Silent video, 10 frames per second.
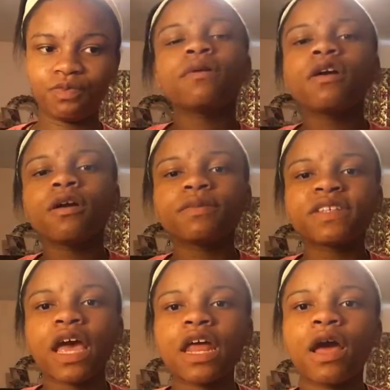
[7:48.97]
People are
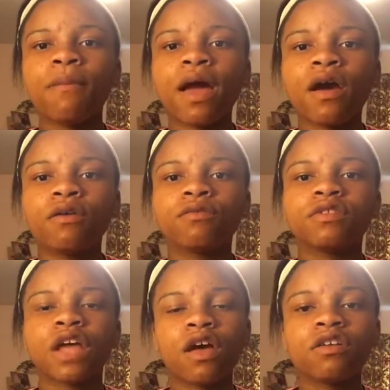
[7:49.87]
upset about
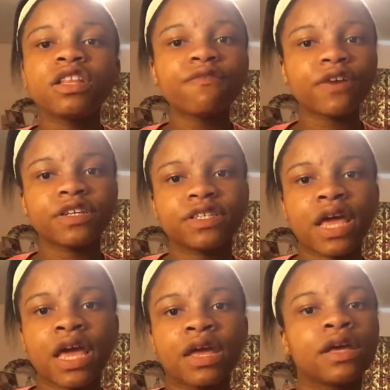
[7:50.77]
not only the first
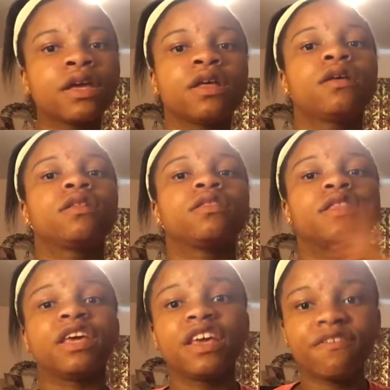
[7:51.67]
day,
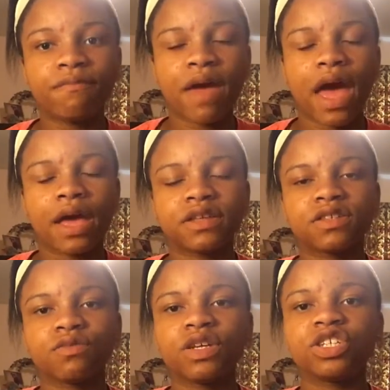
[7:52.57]
the gift
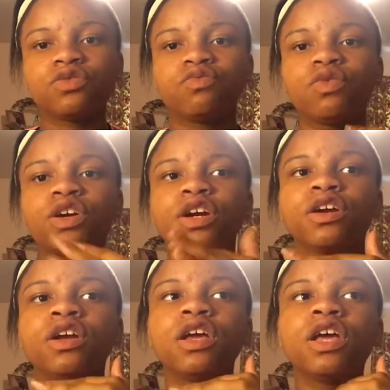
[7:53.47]
bags, which were